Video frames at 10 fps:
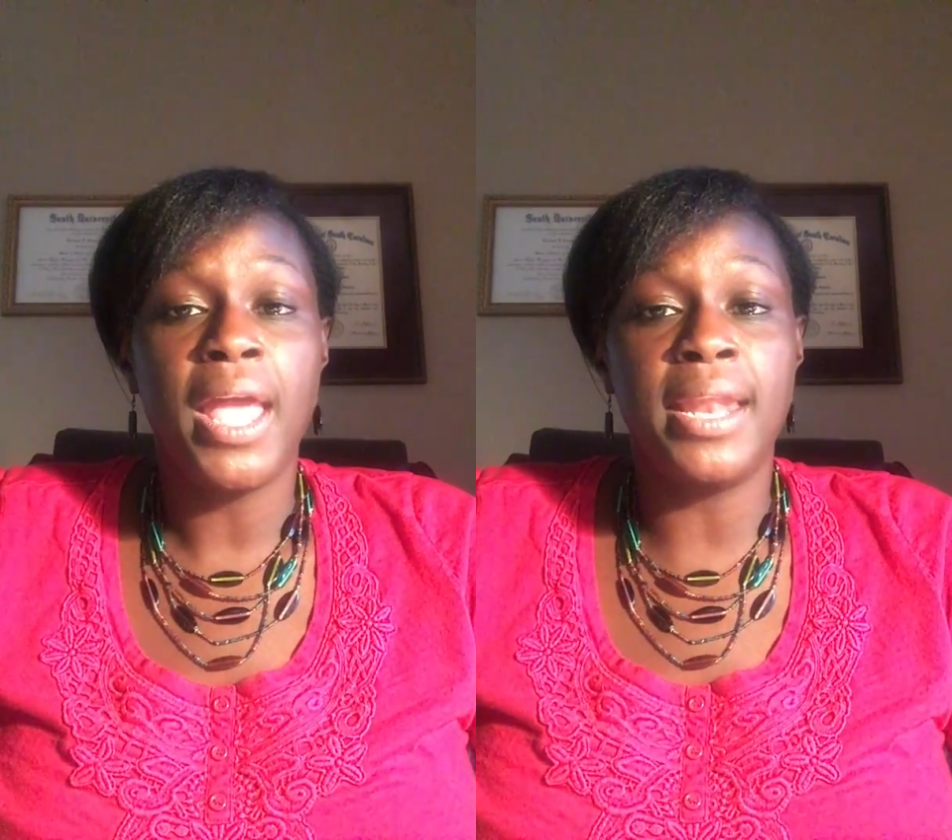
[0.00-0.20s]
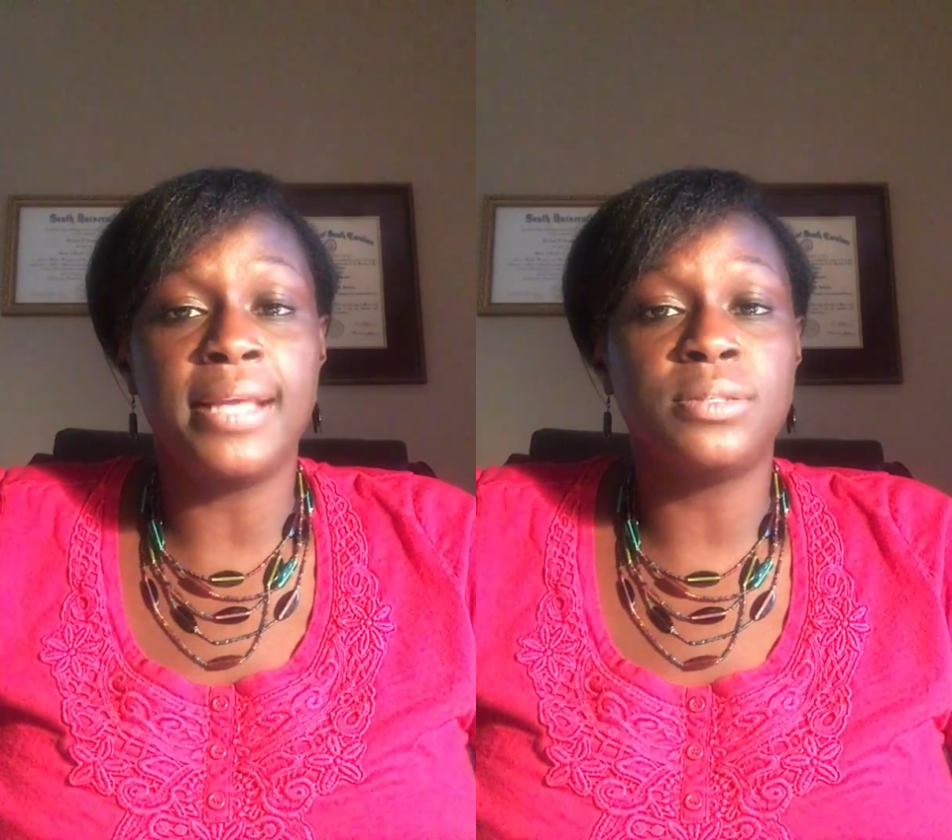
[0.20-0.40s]

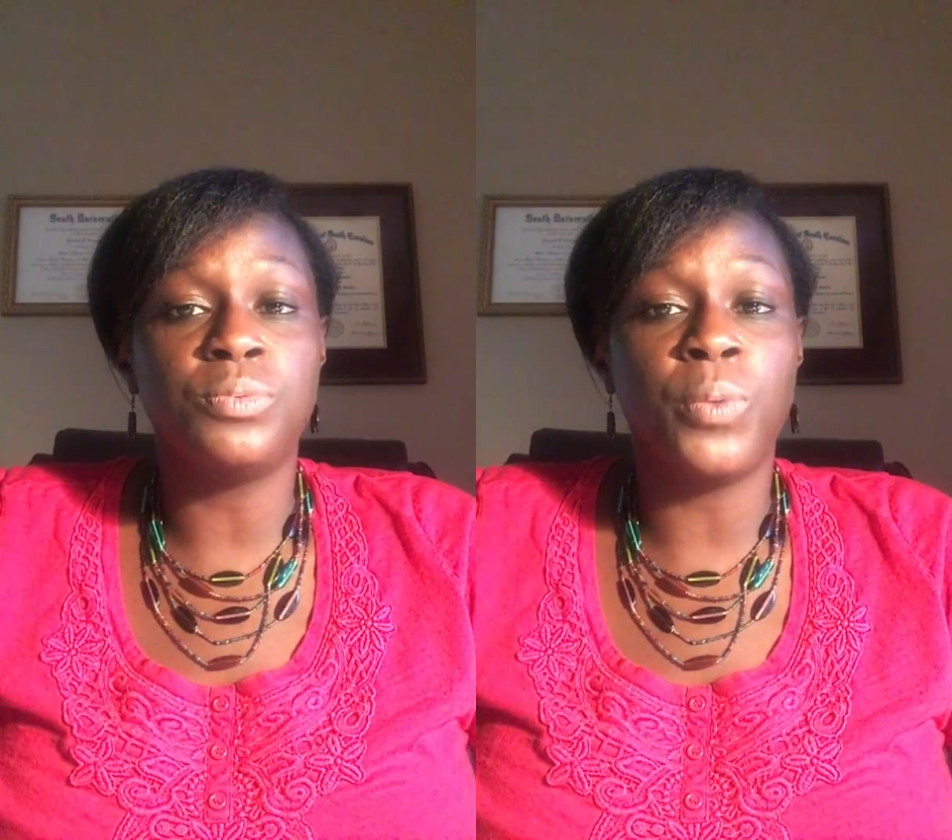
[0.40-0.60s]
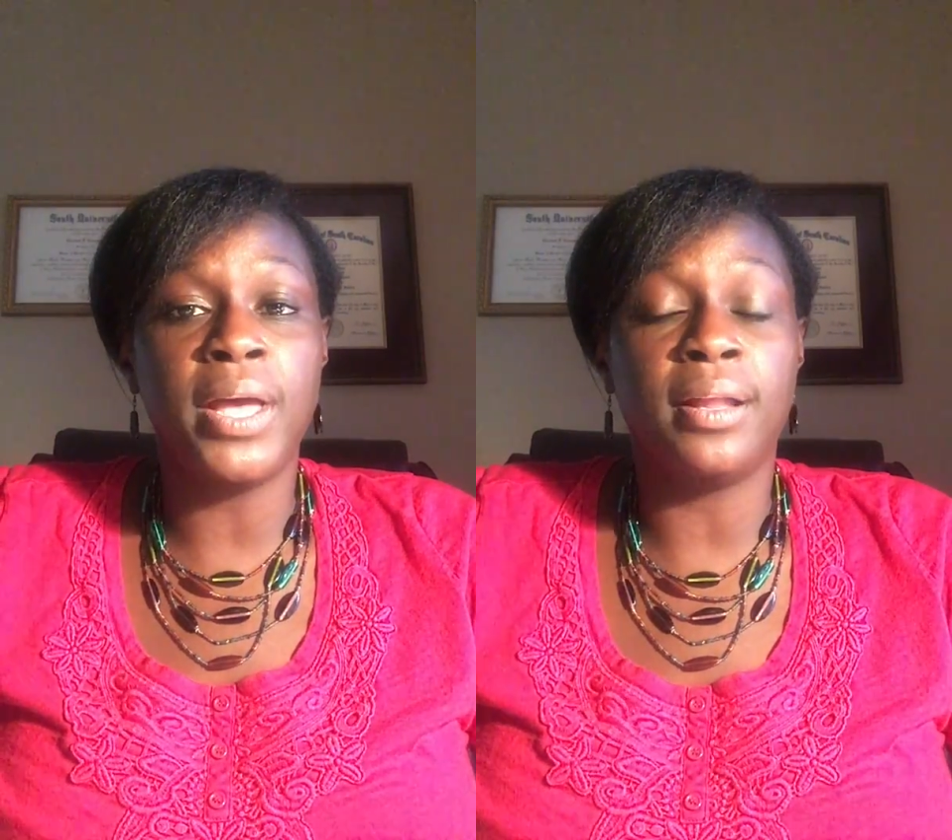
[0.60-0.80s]
and as
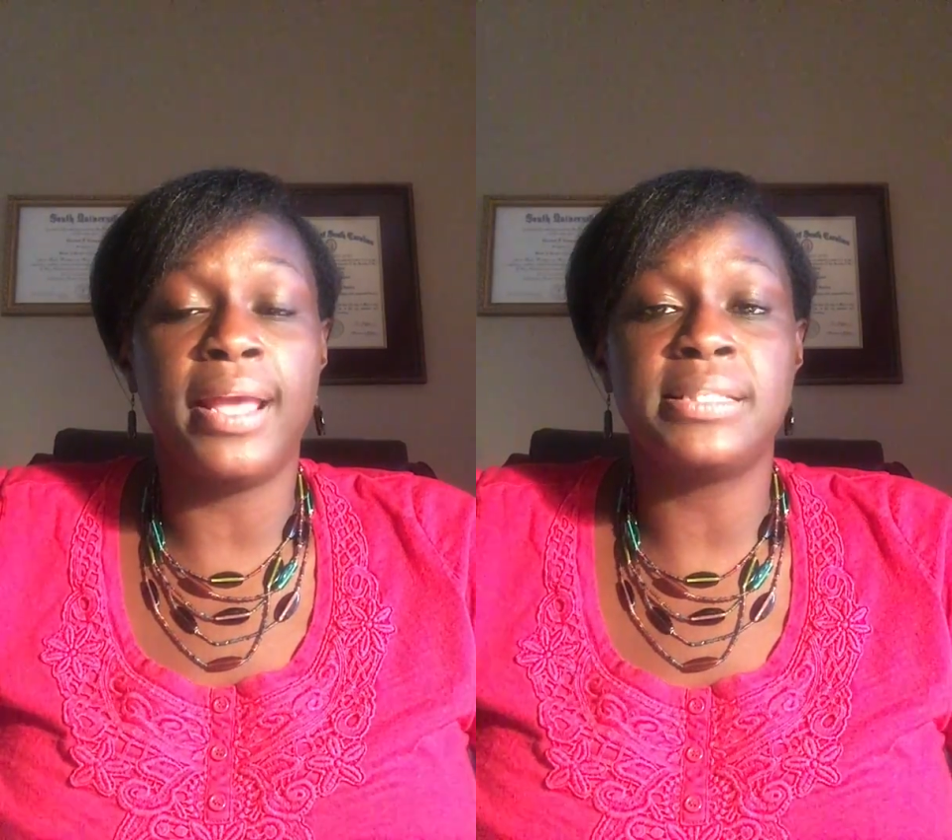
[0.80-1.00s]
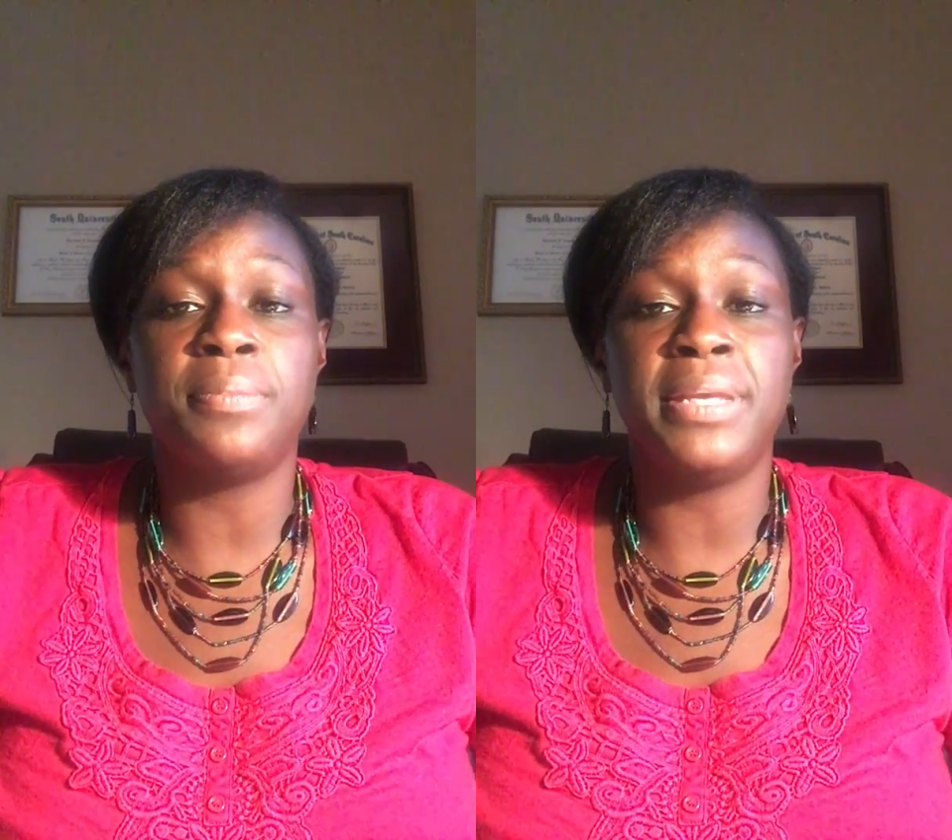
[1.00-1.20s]
well
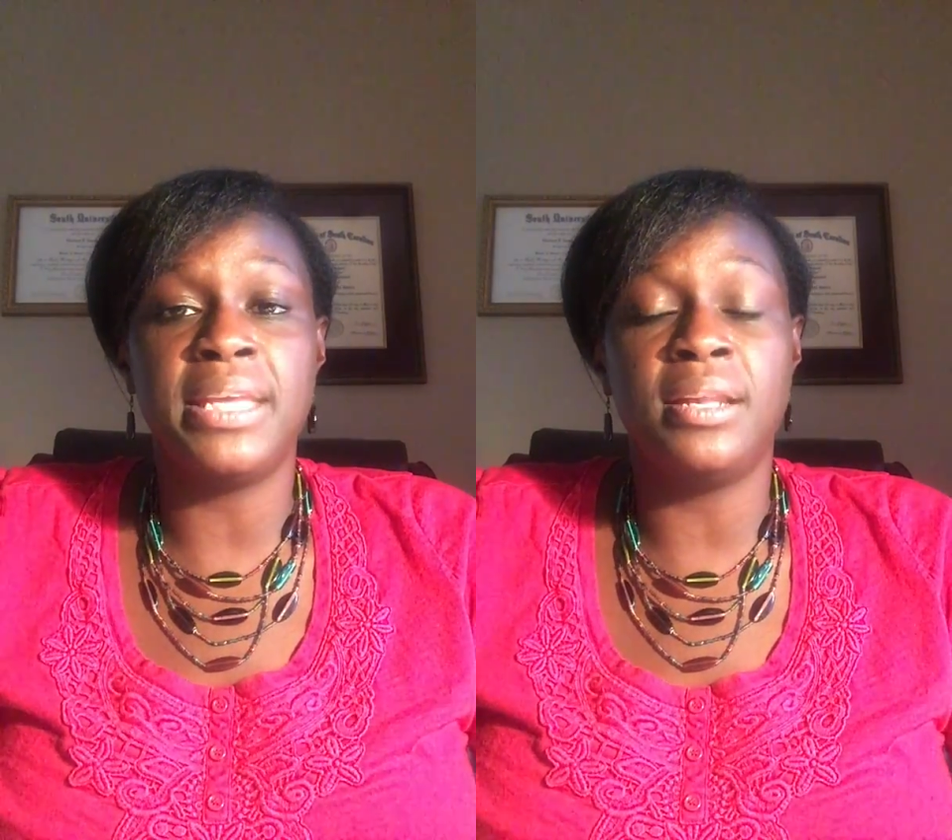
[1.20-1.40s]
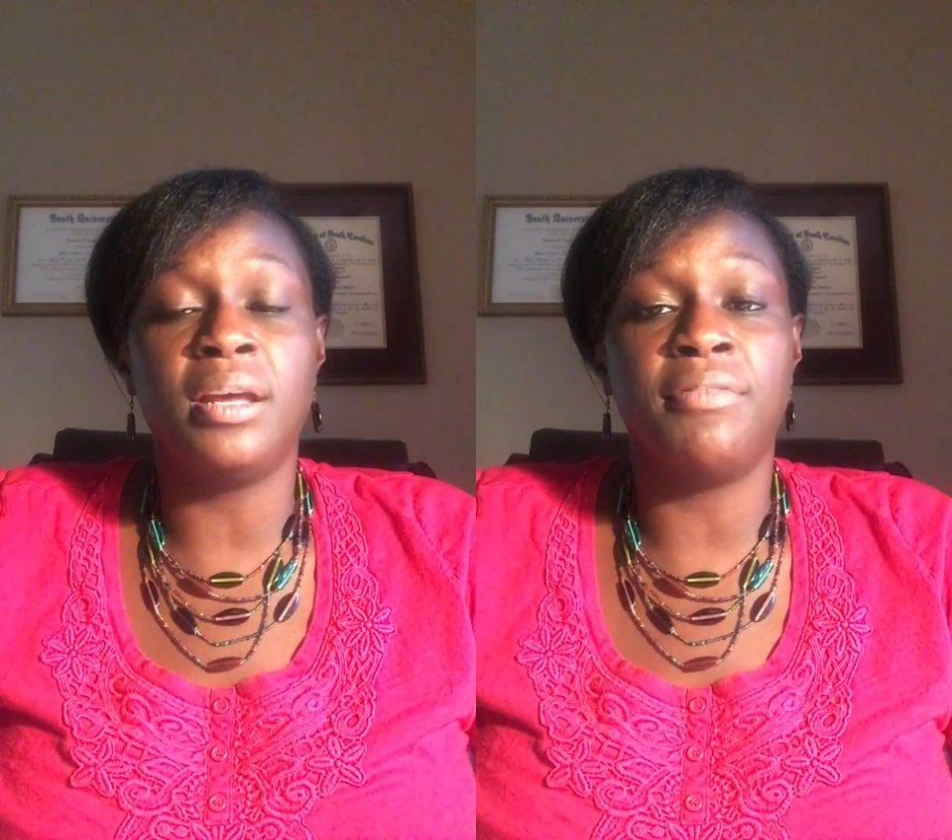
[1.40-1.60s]
as the
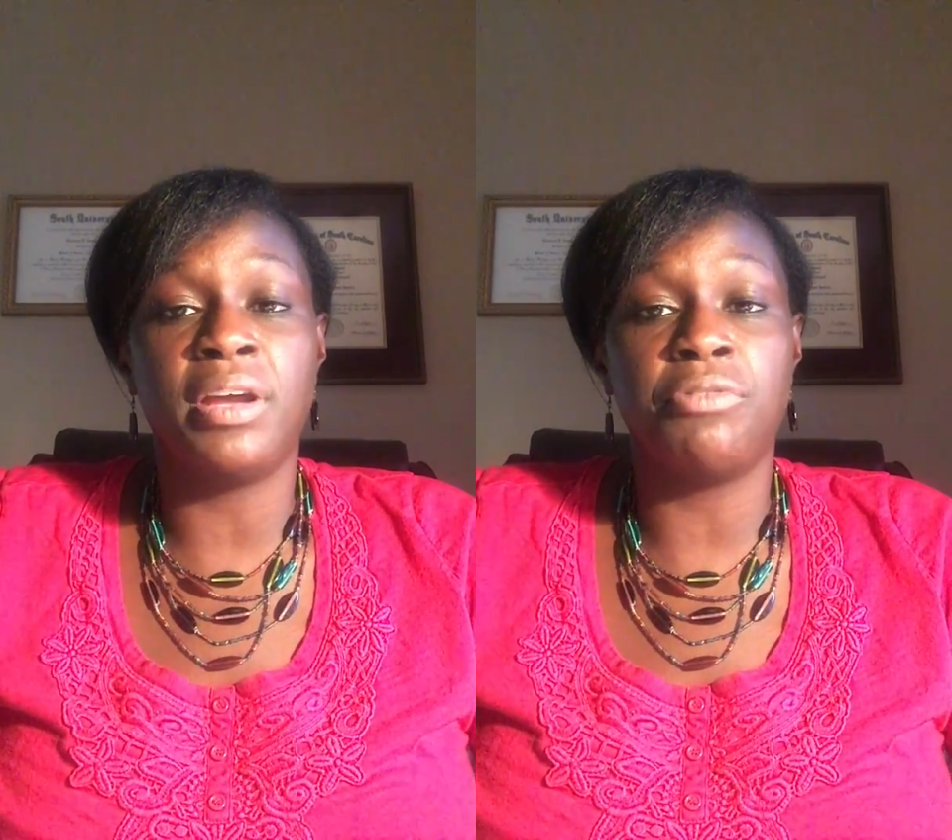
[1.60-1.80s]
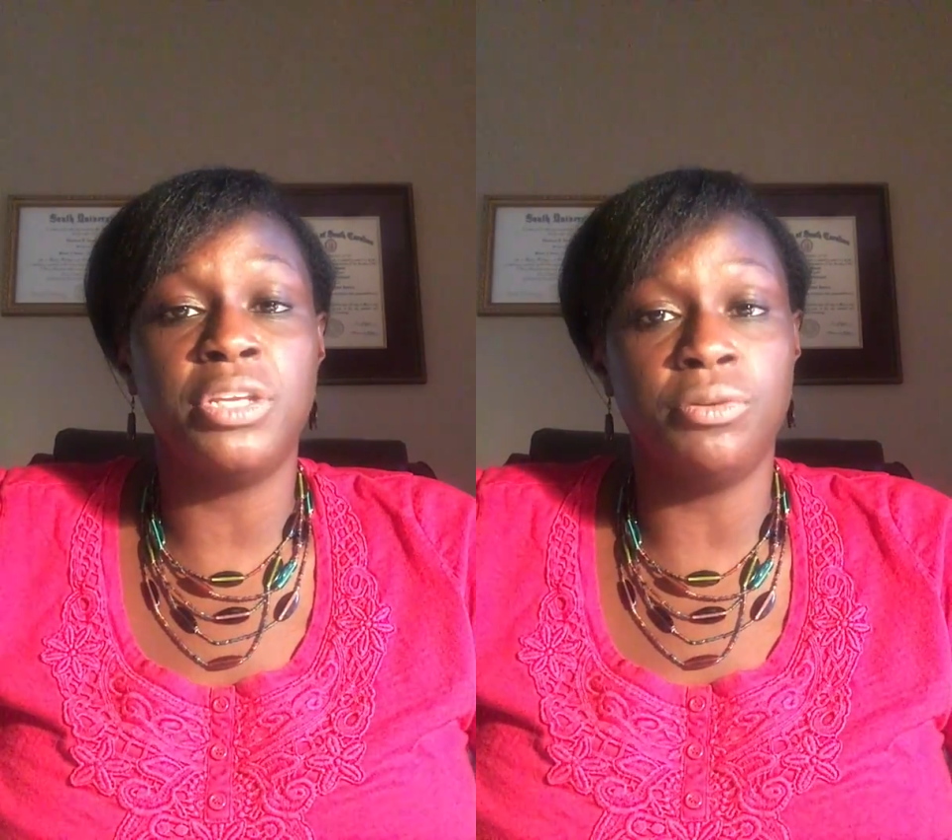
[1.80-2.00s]
beginning of
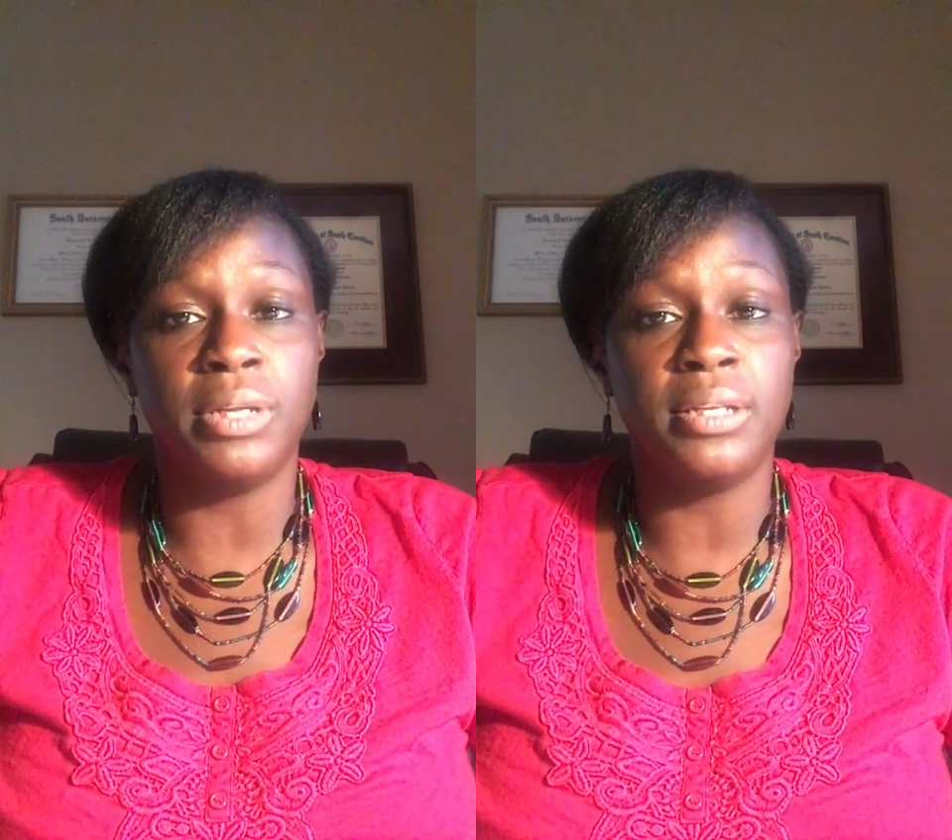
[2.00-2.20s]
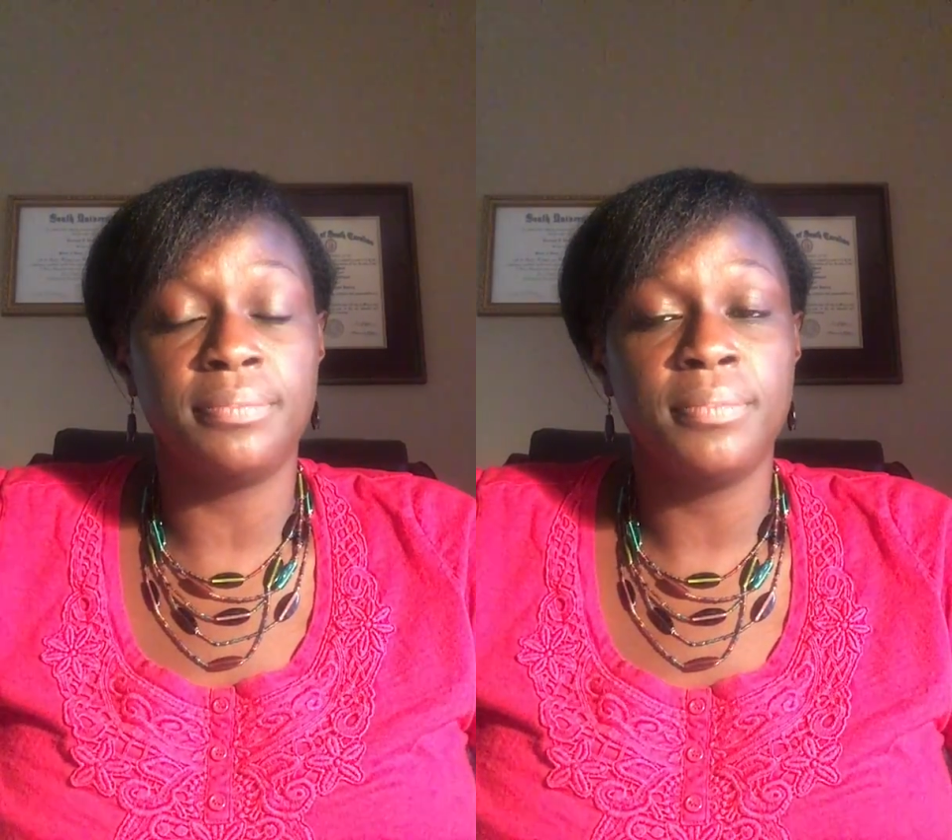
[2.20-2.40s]
every
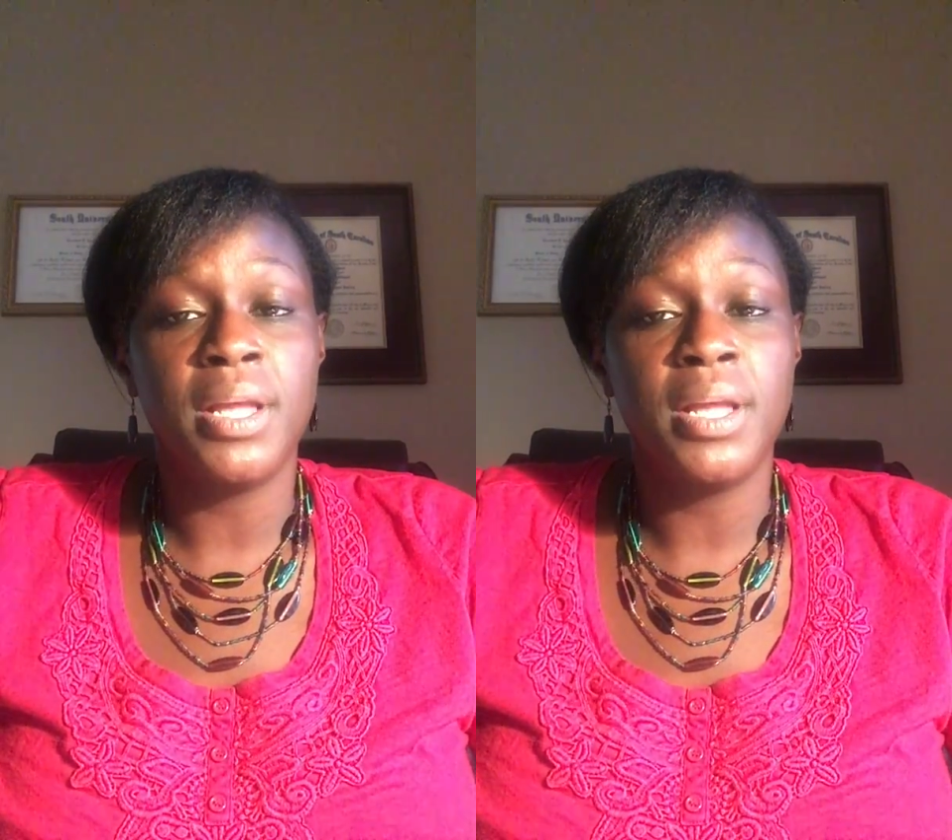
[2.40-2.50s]
unit.